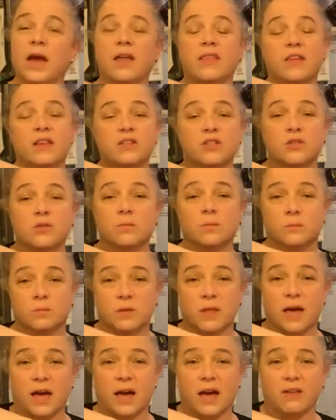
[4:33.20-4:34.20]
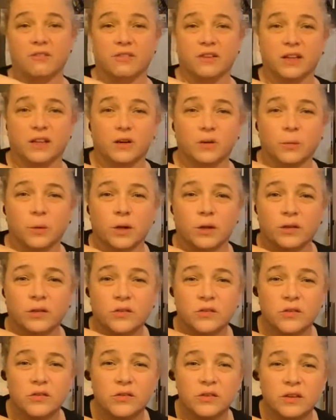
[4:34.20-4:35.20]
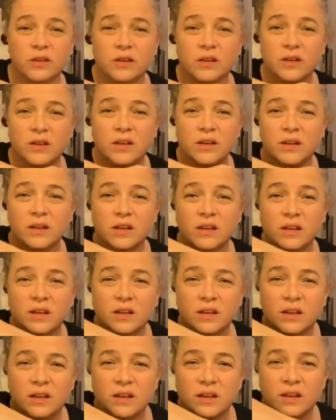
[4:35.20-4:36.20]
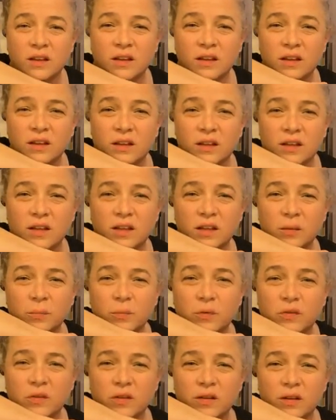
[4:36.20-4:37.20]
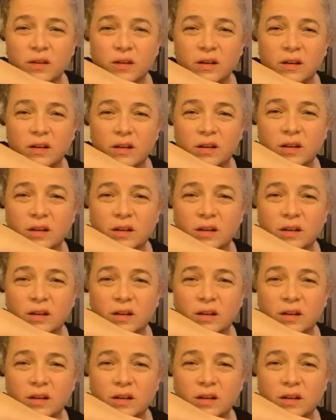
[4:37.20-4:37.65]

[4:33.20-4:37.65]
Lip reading: and they do the half-liter ones. Gibson.